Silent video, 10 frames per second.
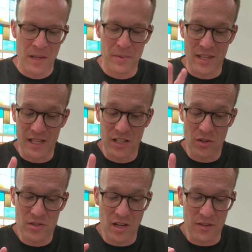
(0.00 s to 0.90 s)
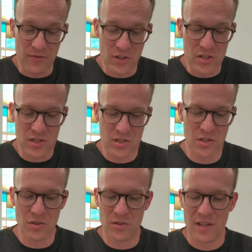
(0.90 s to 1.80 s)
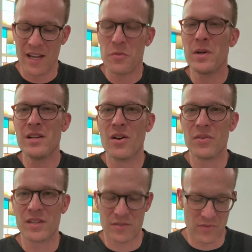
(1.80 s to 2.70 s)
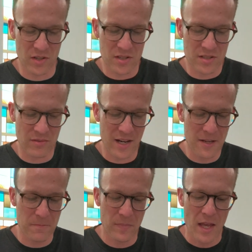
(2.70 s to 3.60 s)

But then he goes on, verse 2, and we know this verse, right?